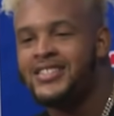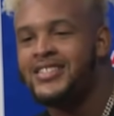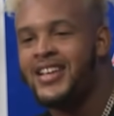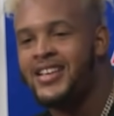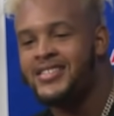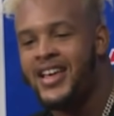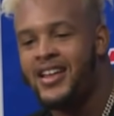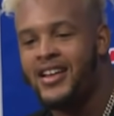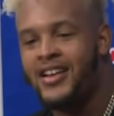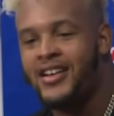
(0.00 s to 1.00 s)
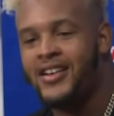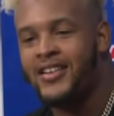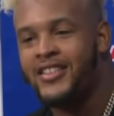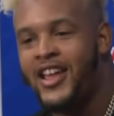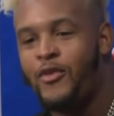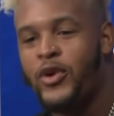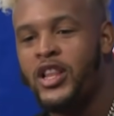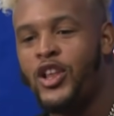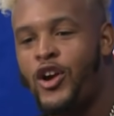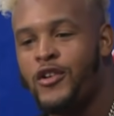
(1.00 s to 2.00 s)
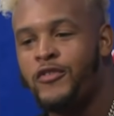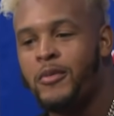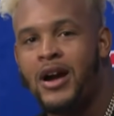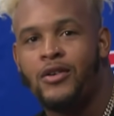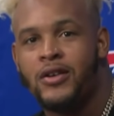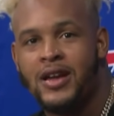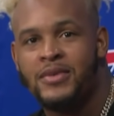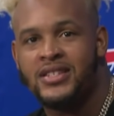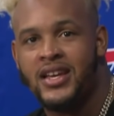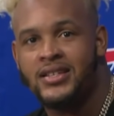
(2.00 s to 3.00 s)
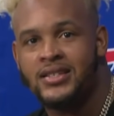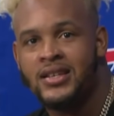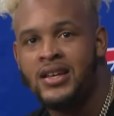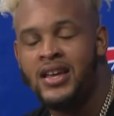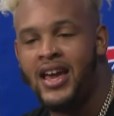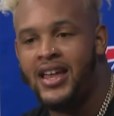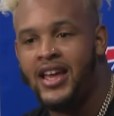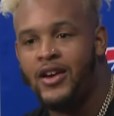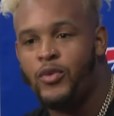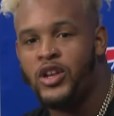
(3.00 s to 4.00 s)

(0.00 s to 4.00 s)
just says that we learned from our mistakes and that we